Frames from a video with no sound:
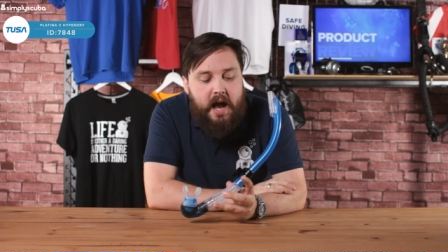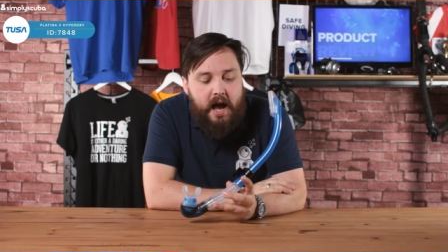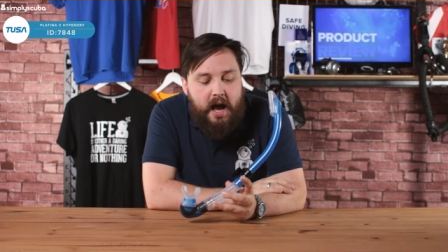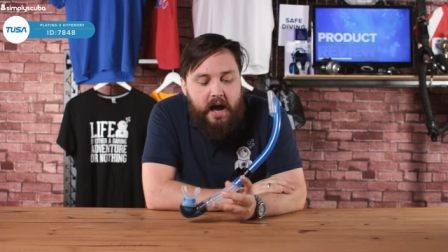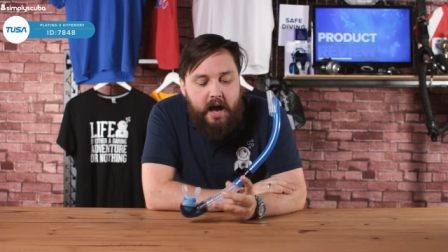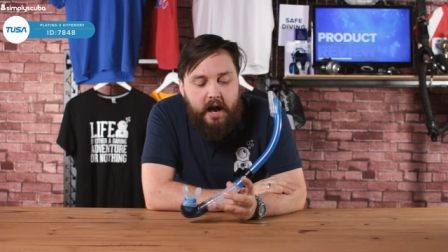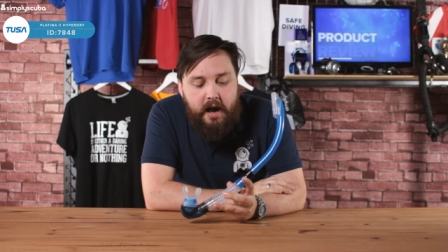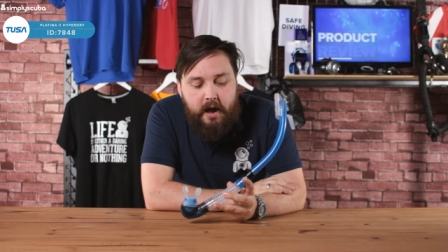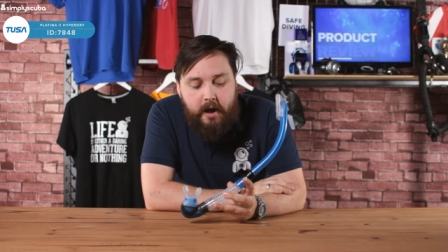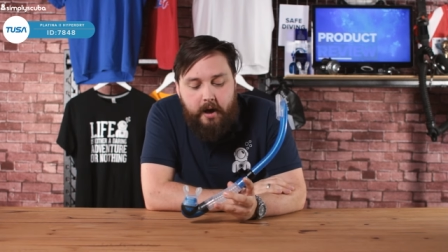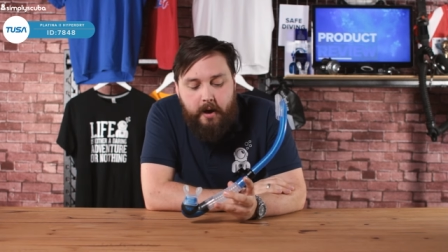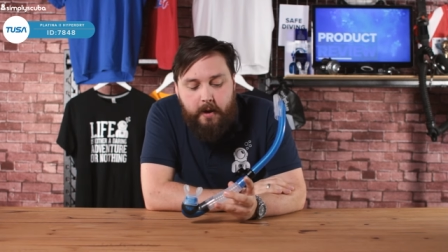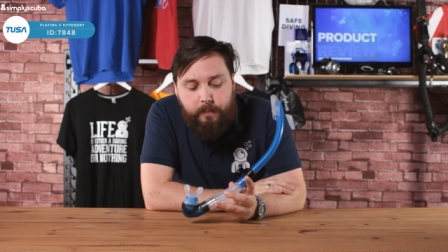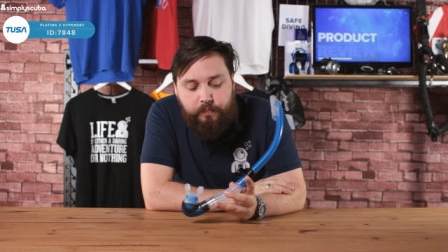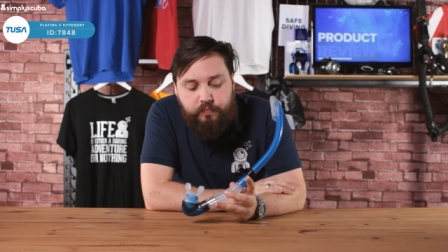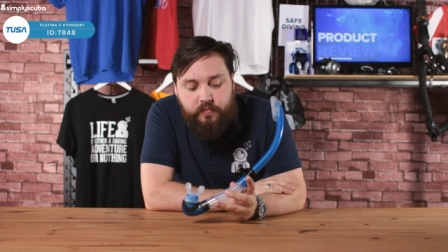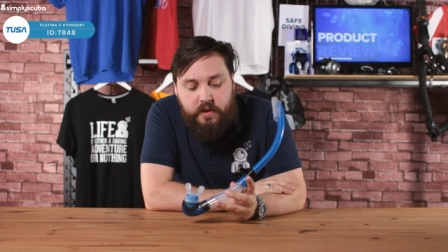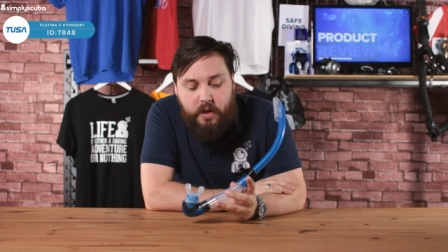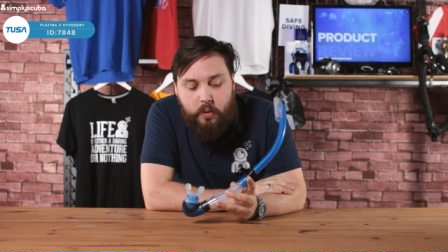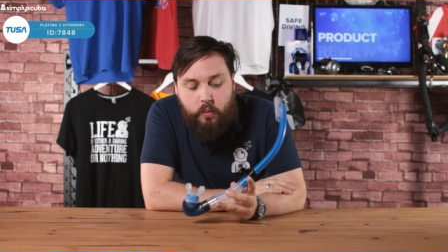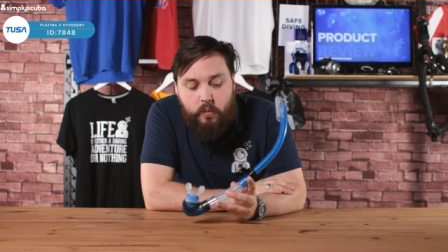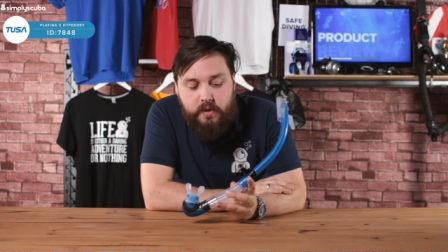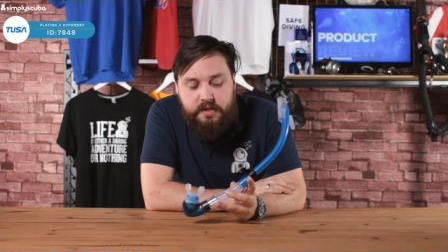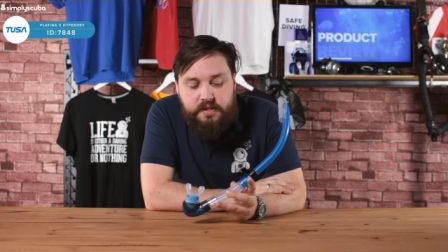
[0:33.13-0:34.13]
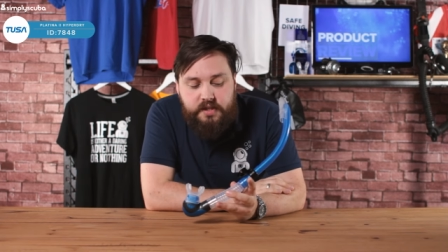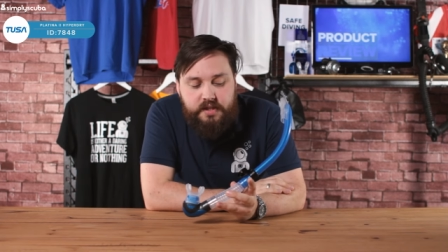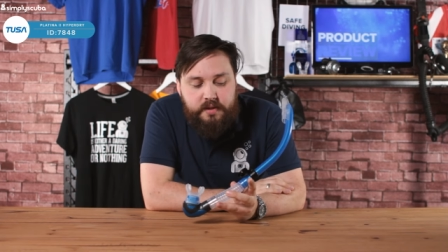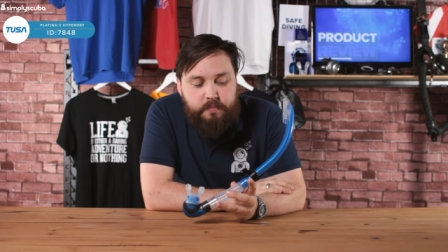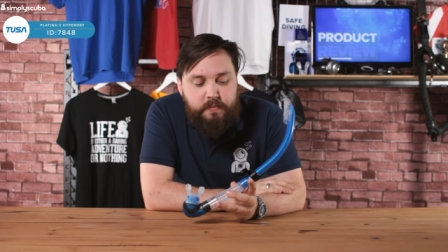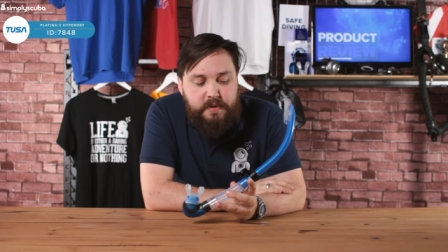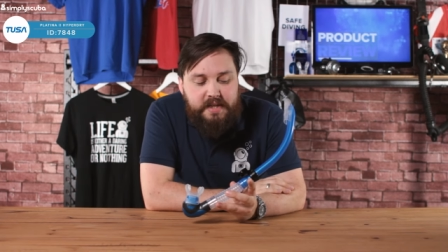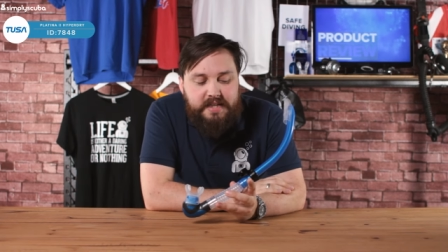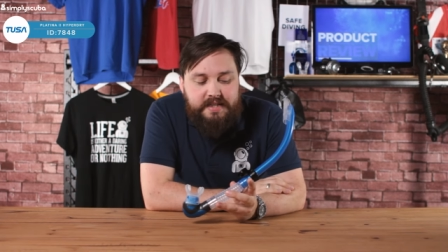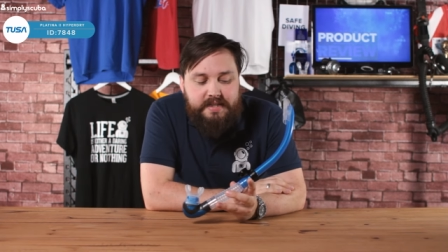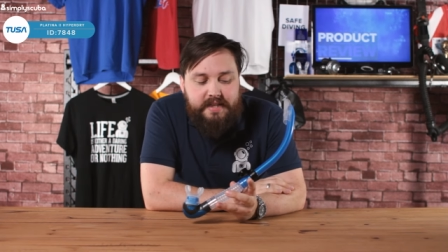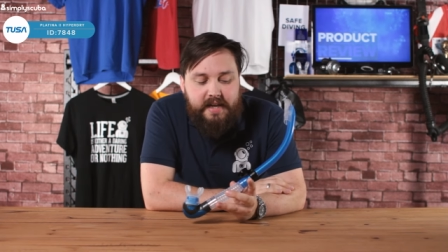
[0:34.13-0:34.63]
um, which just
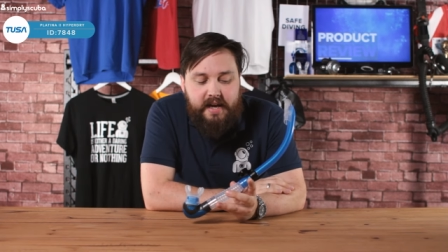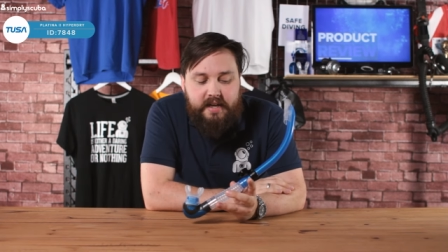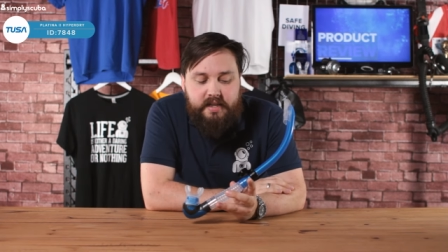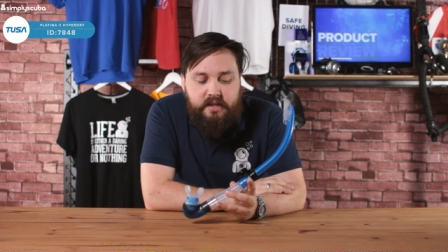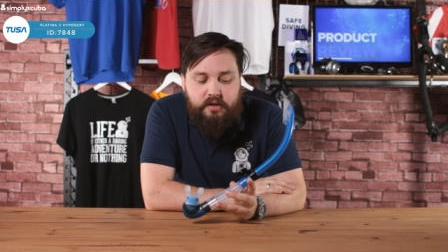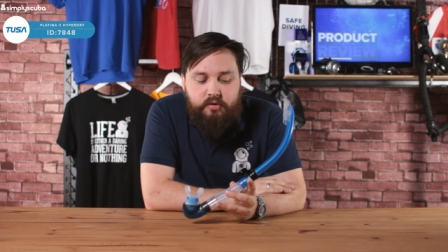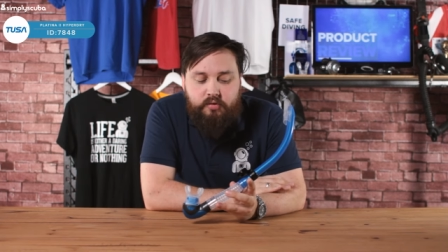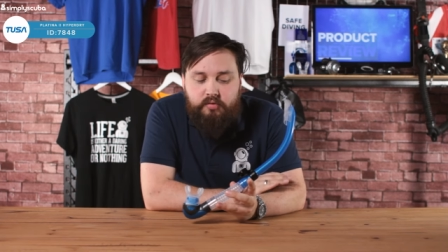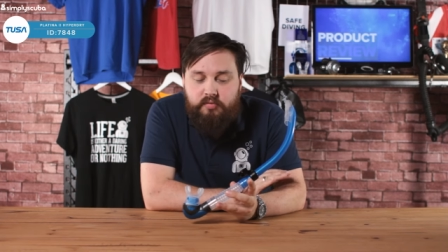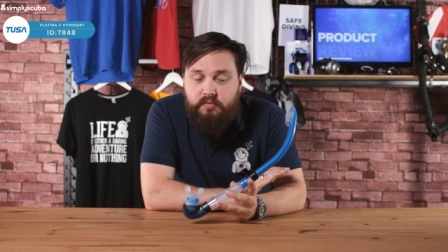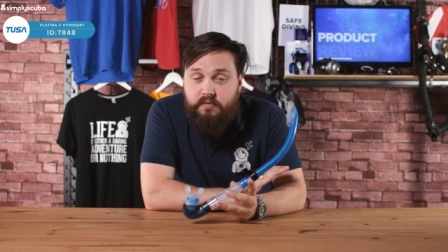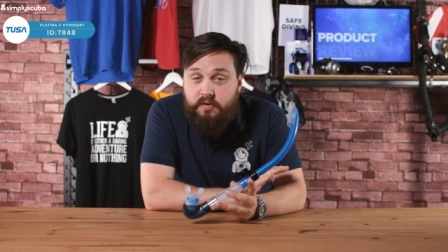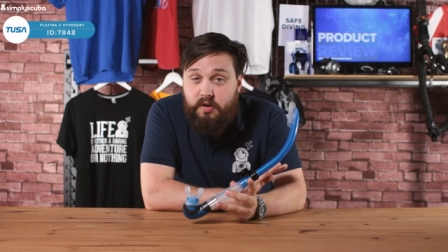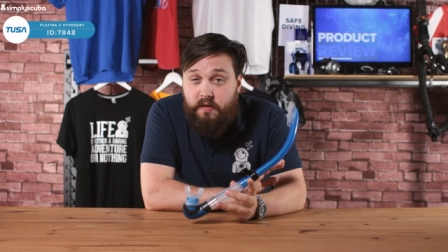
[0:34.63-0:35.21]
means that you're,